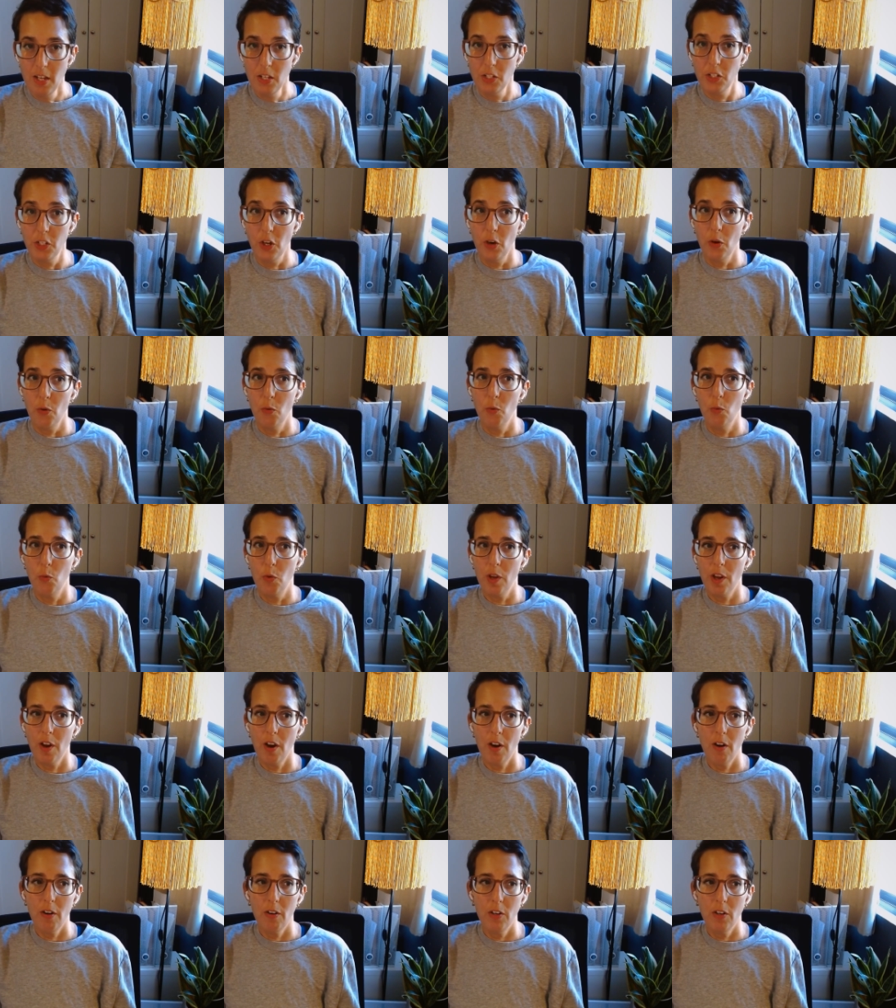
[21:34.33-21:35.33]
So
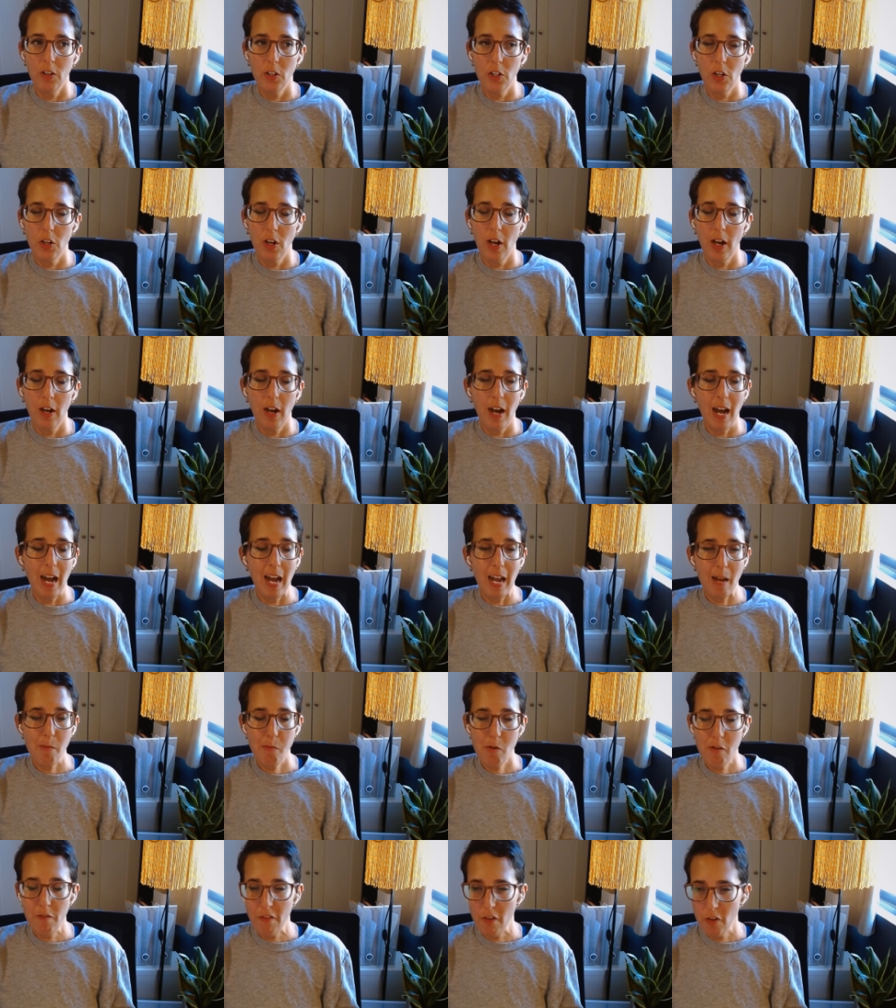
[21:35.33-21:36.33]
we are
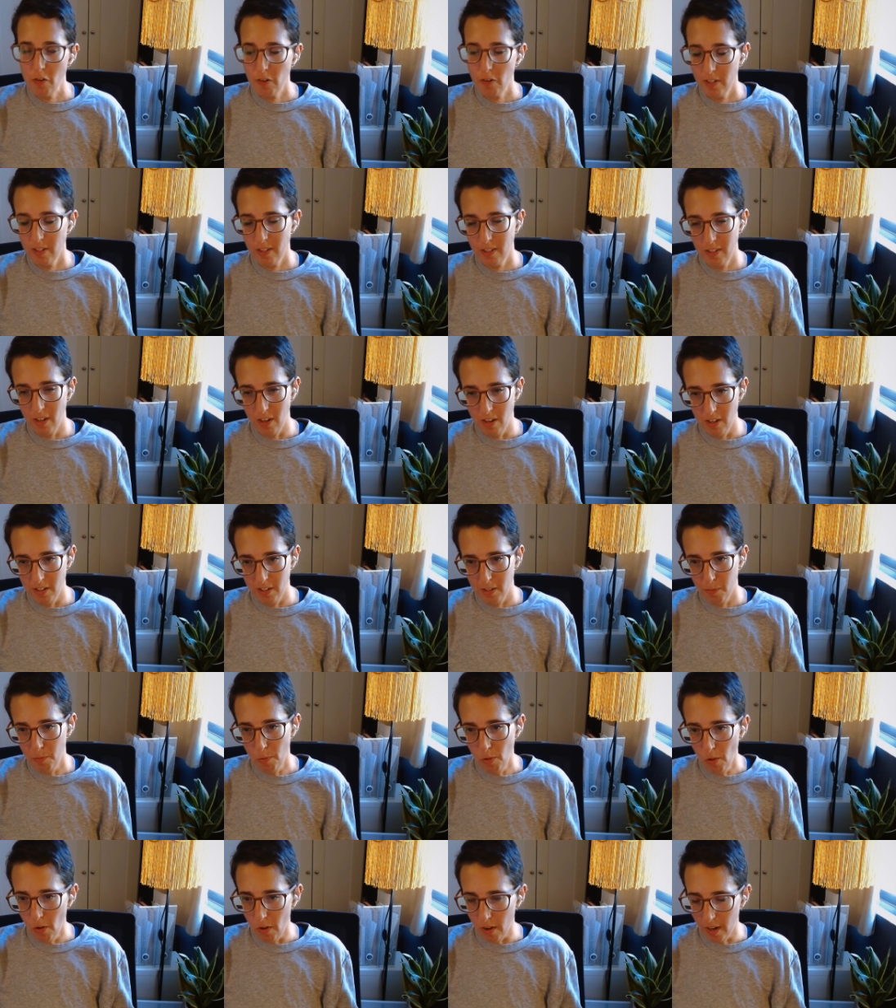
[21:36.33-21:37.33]
hyper focused on
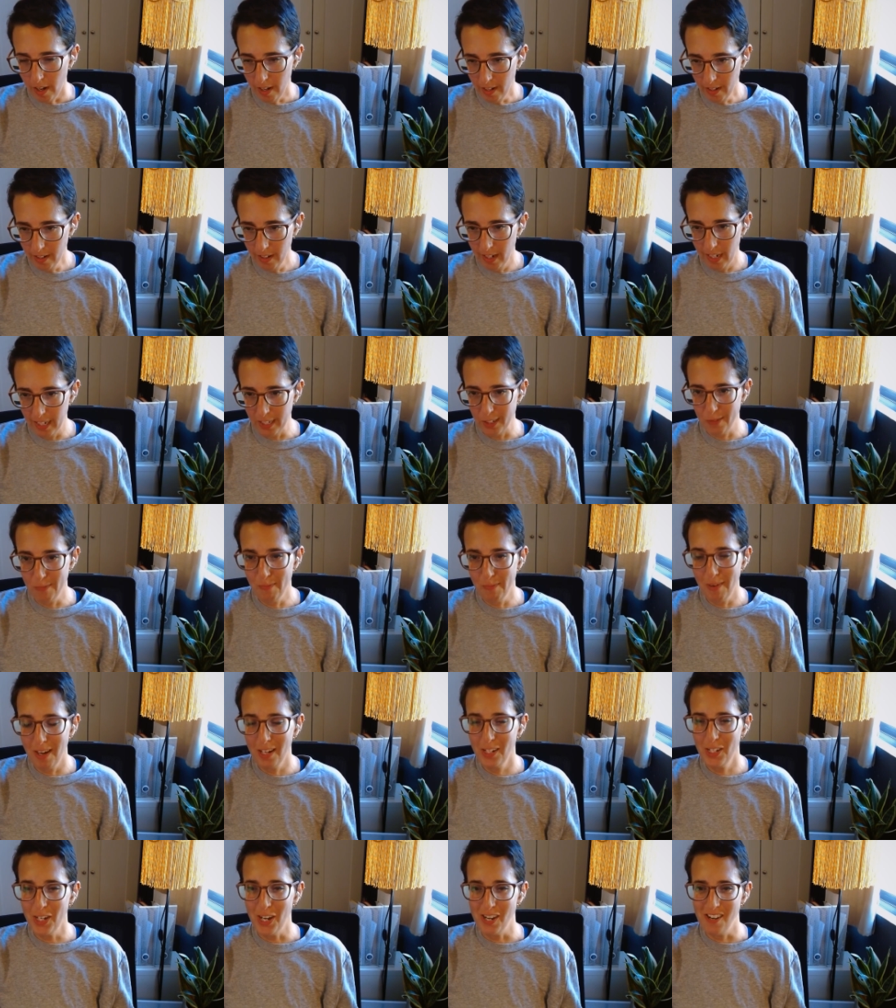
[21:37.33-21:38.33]
deploying as
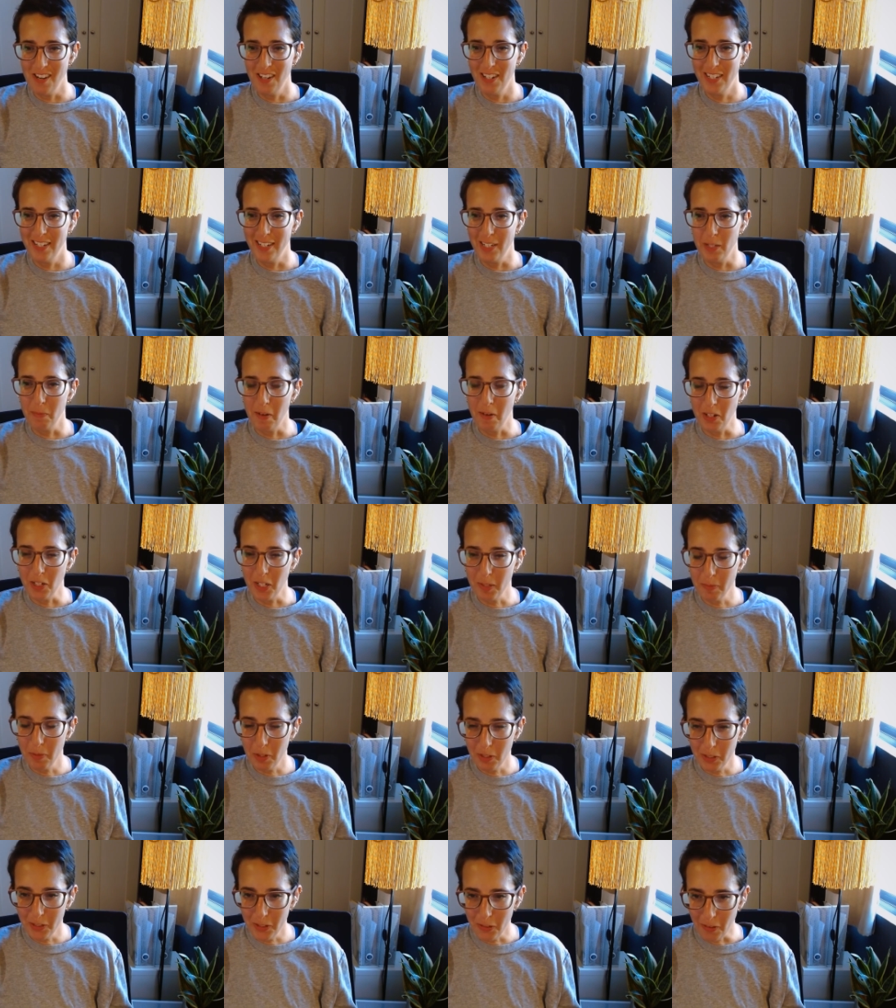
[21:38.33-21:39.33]
much energy as
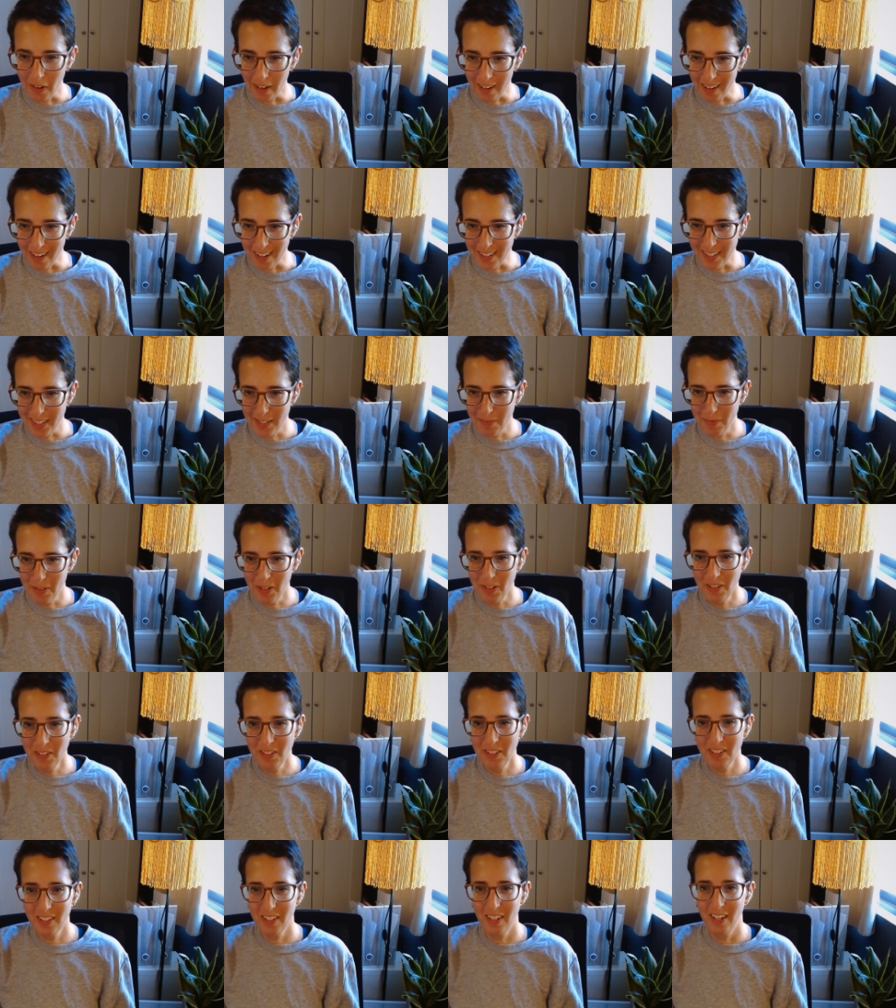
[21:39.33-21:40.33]
possible to our
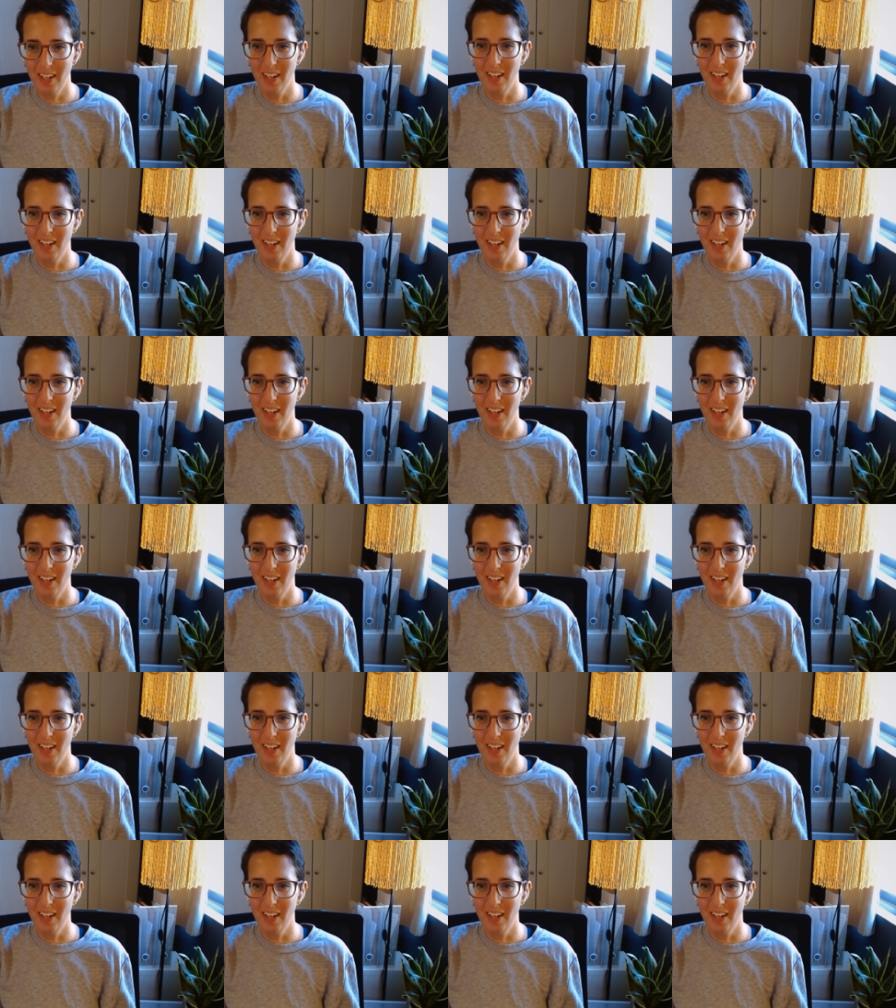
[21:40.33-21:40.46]
customers.